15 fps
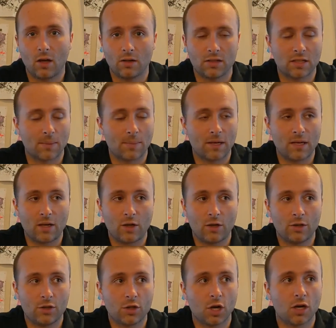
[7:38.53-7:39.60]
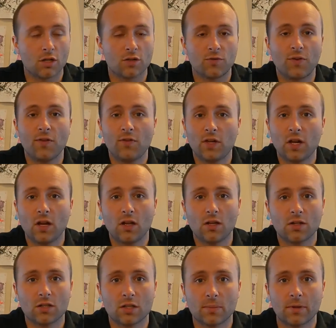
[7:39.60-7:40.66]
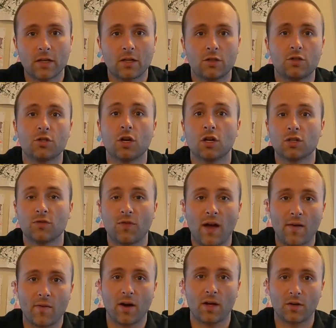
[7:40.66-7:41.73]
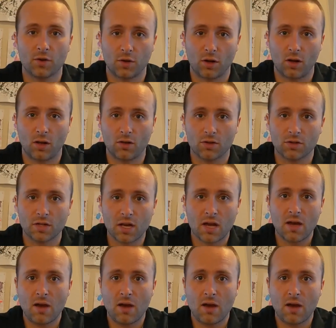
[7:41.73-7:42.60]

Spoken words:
somebody could charge $50, somebody could charge $500,